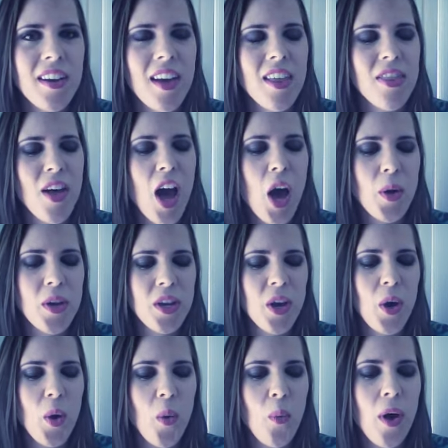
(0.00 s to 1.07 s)
And I thought, you
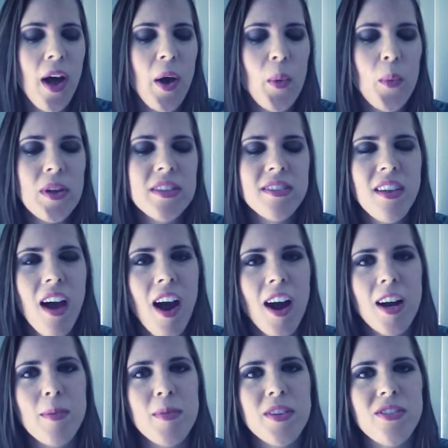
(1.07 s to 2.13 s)
know, well, what's the
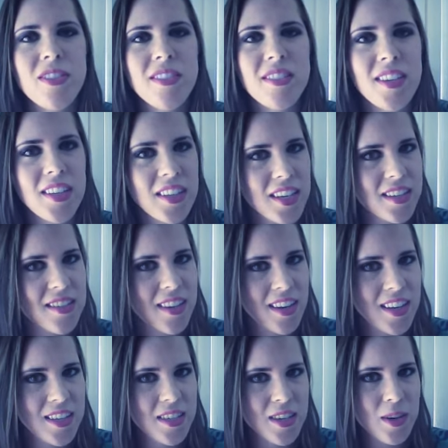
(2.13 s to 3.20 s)
harm in just at least
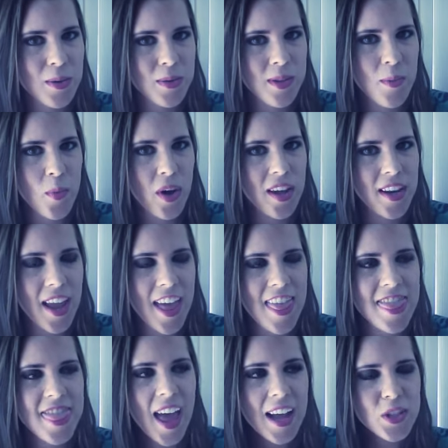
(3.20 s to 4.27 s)
getting to know someone?
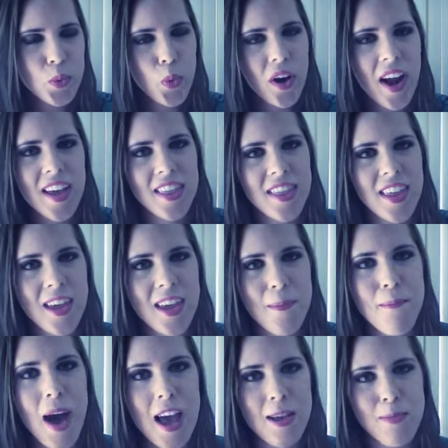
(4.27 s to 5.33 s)
And that's where I think
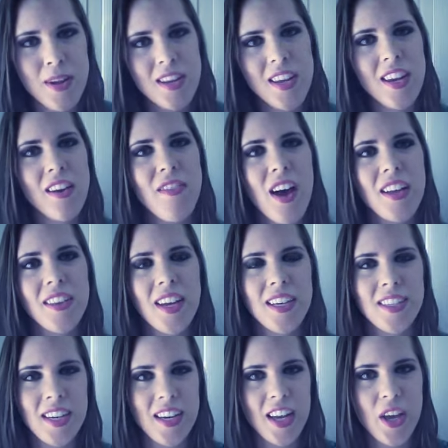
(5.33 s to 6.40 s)
my opinion of
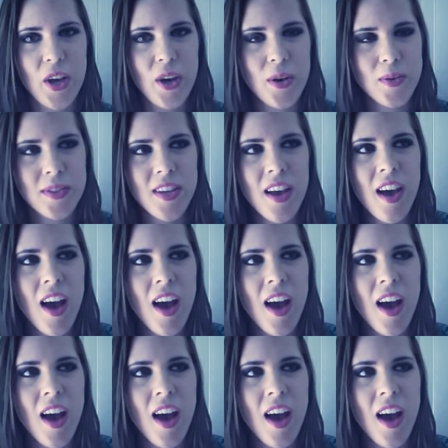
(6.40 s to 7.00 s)
online dating goes.